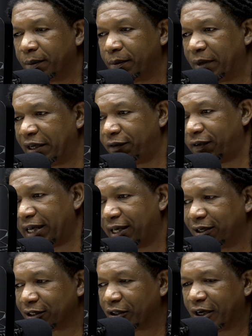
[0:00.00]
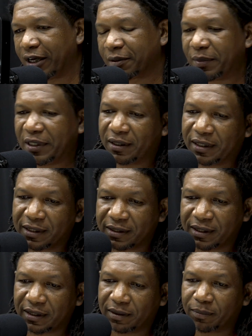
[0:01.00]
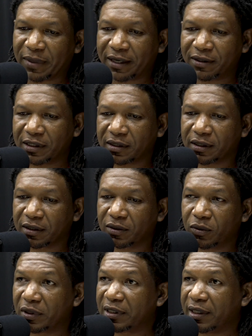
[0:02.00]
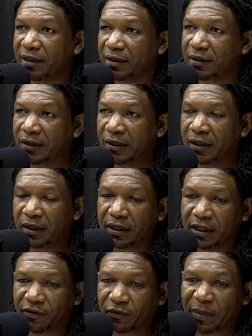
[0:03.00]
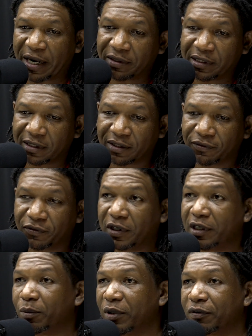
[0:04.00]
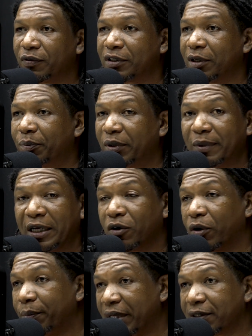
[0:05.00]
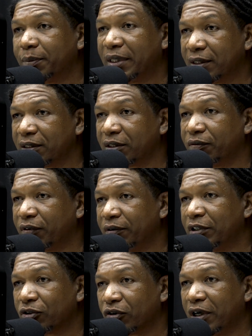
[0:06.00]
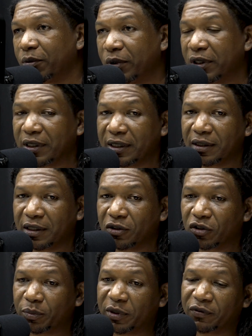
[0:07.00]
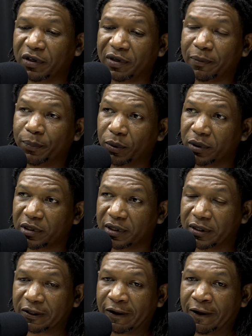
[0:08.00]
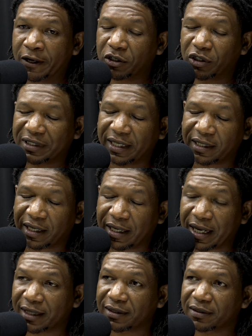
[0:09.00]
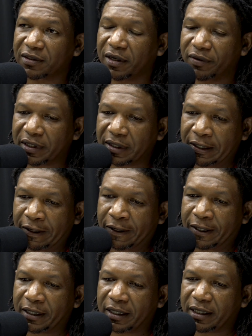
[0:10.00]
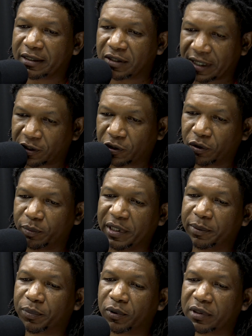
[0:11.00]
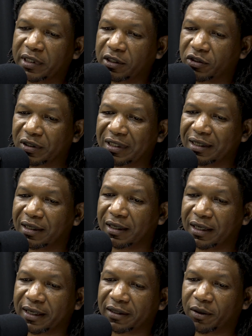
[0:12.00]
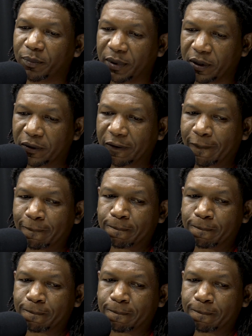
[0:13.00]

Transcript: My father taught me, listen, marriage is a good thing. If marriage is a funny word for some people, and commitment is a very strong word, and it should be very important. You should think a lot, it should be important. You should think a lot about